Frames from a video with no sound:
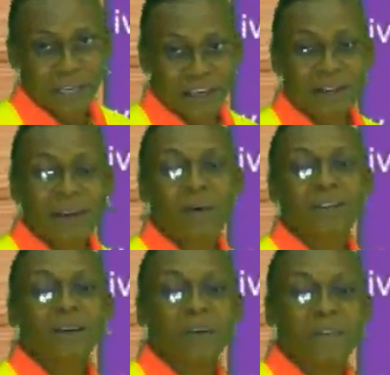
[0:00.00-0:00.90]
In other
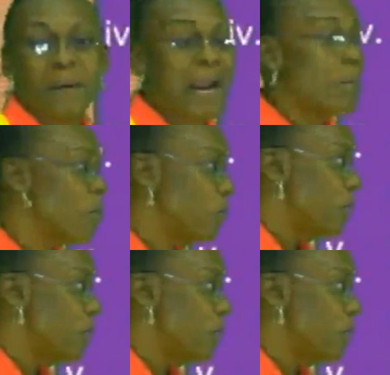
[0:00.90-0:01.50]
words, some of them can move.